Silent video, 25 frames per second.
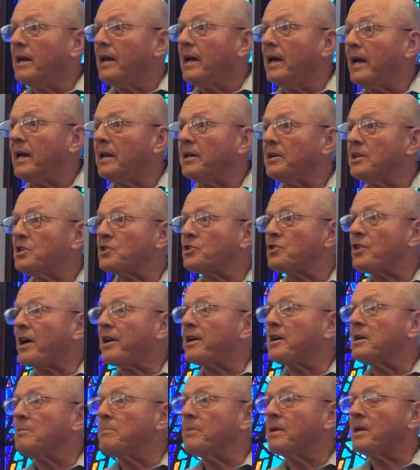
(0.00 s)
had
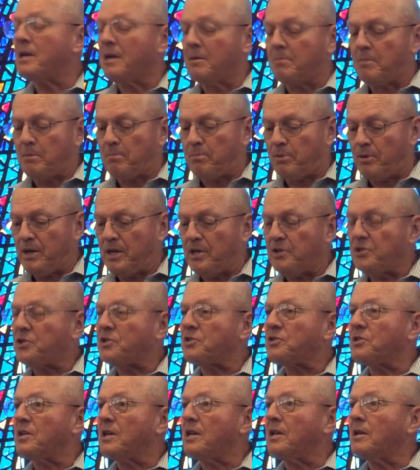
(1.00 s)
decided to become a
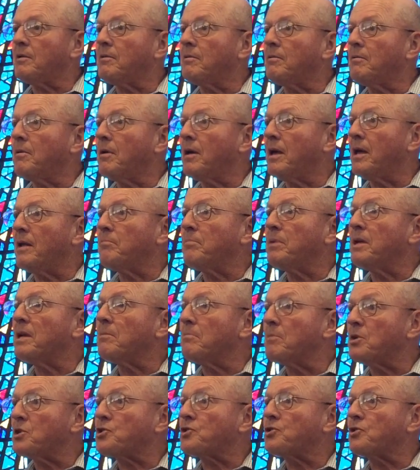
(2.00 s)
priest and be a
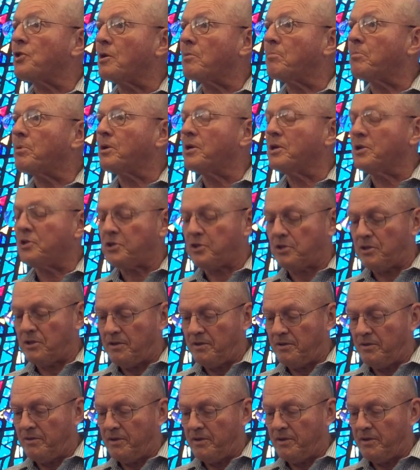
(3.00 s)
missionary priest